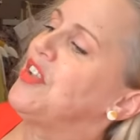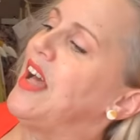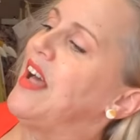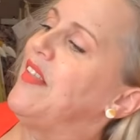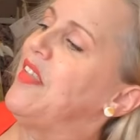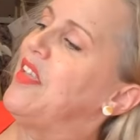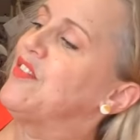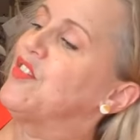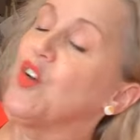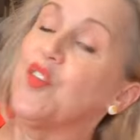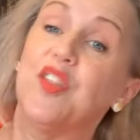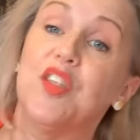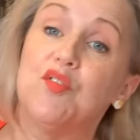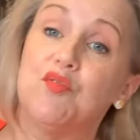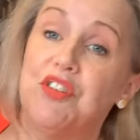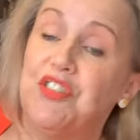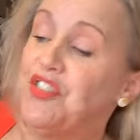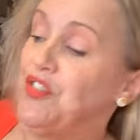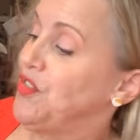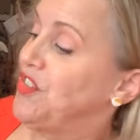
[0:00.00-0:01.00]
and they've got the
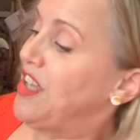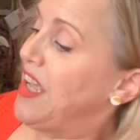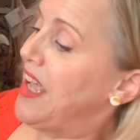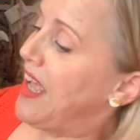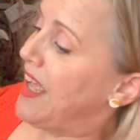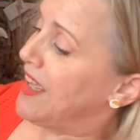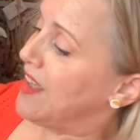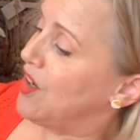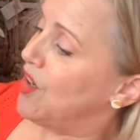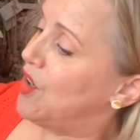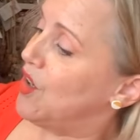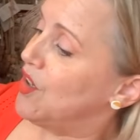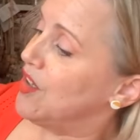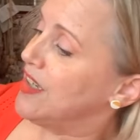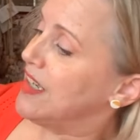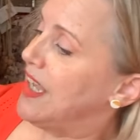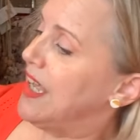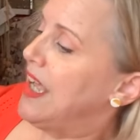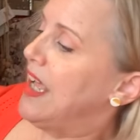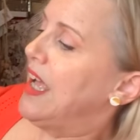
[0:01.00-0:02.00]
original tag on,